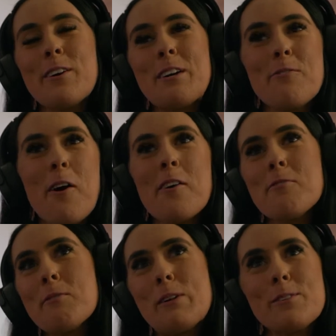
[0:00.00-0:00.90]
what you want
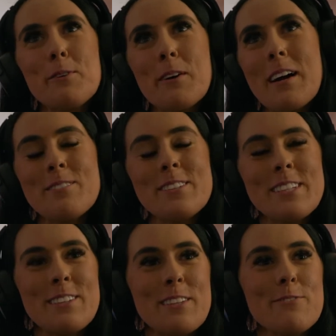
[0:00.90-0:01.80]
from those programs
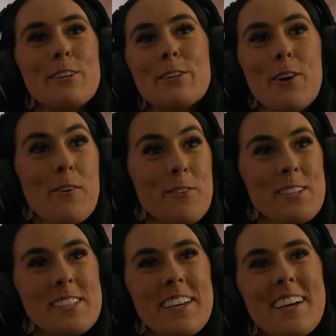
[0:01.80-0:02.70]
and you leave what you
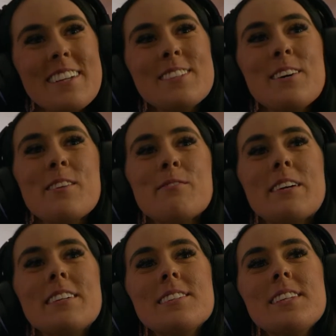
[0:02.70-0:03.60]
don't, is all I'm
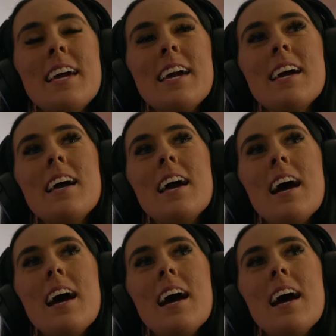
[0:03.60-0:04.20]
going to say.